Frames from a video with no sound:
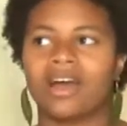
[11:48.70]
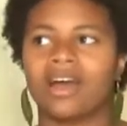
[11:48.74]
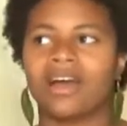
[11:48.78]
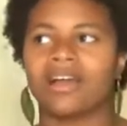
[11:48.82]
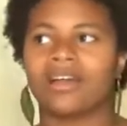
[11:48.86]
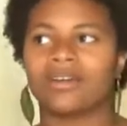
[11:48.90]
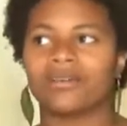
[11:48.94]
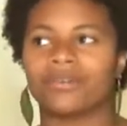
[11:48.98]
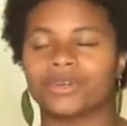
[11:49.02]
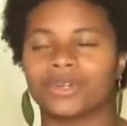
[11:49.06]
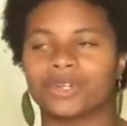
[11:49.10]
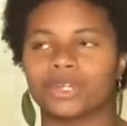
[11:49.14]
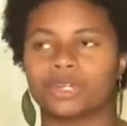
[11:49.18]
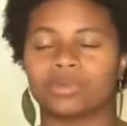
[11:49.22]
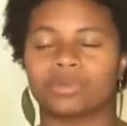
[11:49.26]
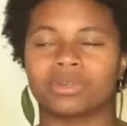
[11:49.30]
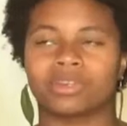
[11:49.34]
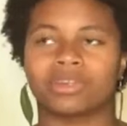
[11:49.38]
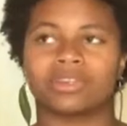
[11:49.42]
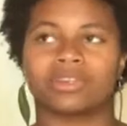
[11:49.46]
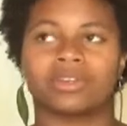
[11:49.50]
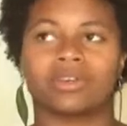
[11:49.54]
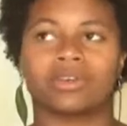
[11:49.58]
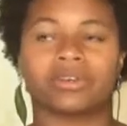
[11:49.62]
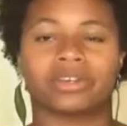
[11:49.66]
I wanted to
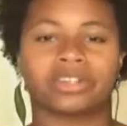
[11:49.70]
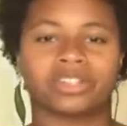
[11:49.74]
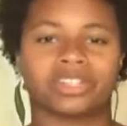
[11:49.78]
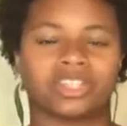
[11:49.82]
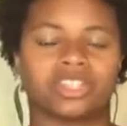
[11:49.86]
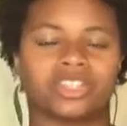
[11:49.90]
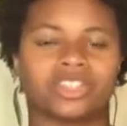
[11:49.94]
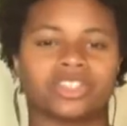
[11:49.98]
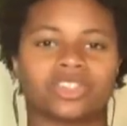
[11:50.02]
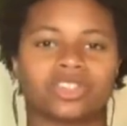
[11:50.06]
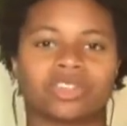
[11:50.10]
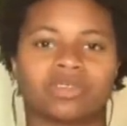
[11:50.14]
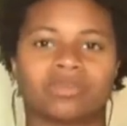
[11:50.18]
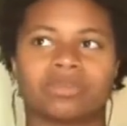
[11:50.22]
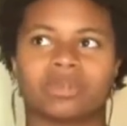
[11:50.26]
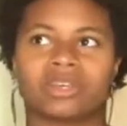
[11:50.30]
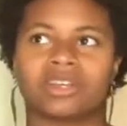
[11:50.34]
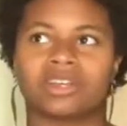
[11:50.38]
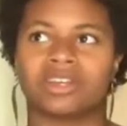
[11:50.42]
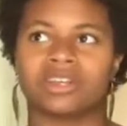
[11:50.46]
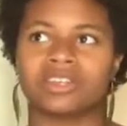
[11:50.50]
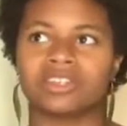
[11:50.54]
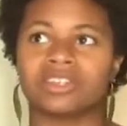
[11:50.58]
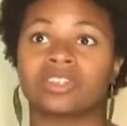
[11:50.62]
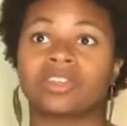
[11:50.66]
be a yoga teacher
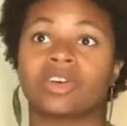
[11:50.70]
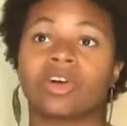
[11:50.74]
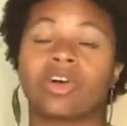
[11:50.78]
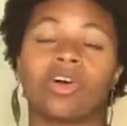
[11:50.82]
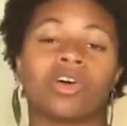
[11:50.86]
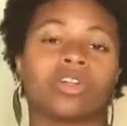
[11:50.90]
because